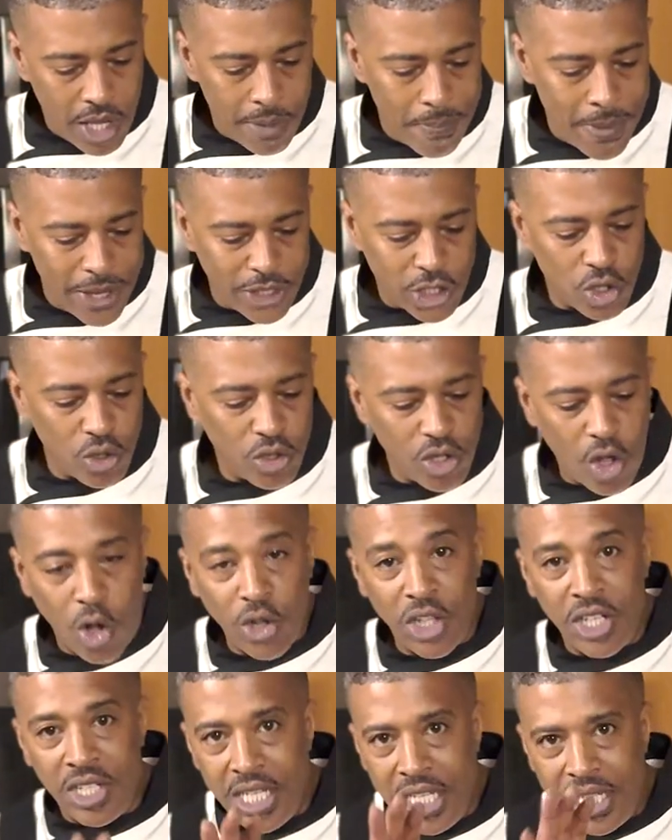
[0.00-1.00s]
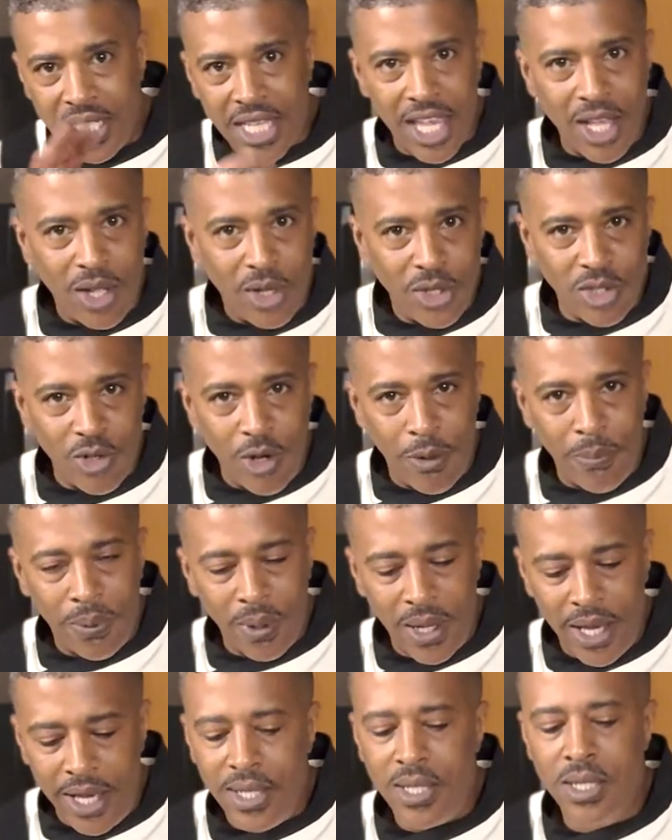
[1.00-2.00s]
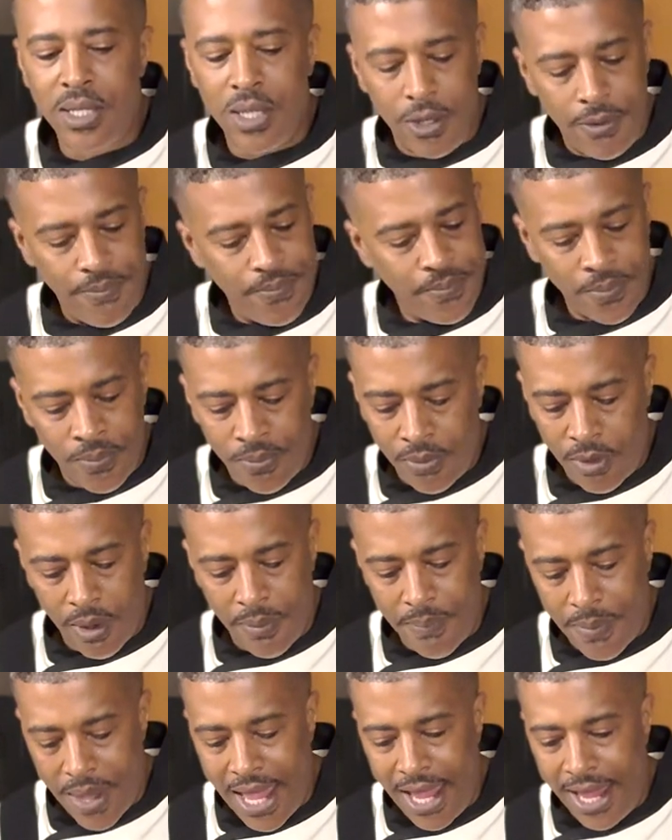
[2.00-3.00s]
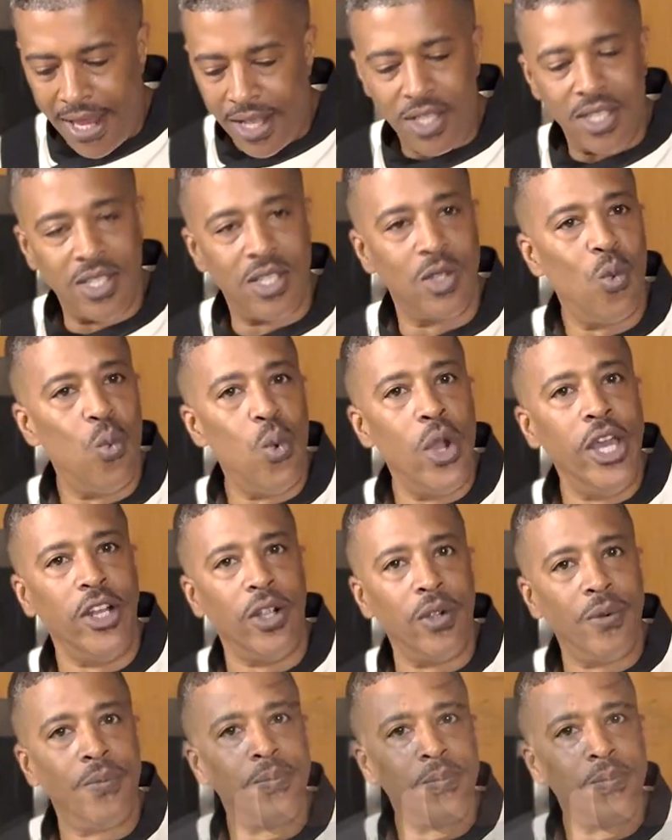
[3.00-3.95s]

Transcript: make sure all the details are in place, man, this is a winner.